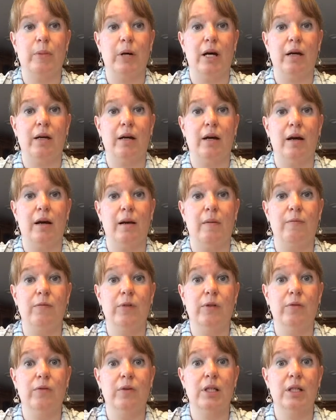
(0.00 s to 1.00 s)
but um,
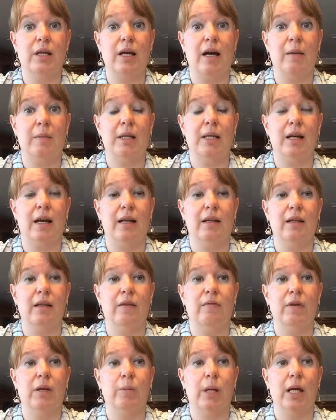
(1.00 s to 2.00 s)
feel free to comment on the
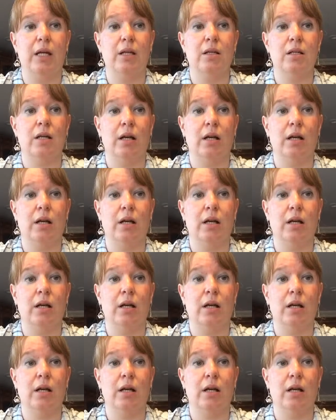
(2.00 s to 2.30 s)
event page.